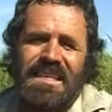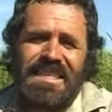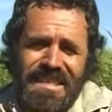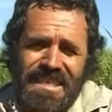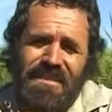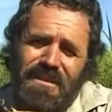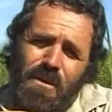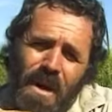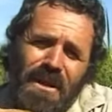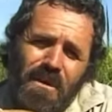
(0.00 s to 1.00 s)
you just have to
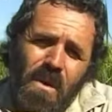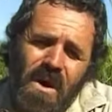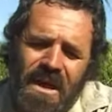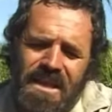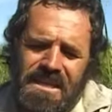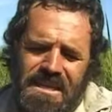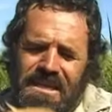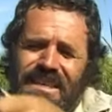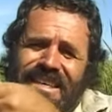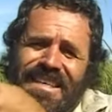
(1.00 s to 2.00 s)
wonder why.
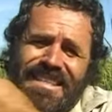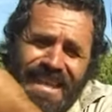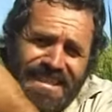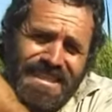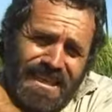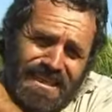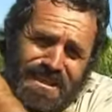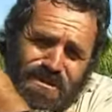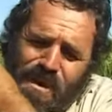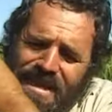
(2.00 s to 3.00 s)
It does just
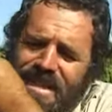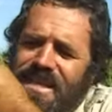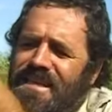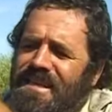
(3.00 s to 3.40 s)
as well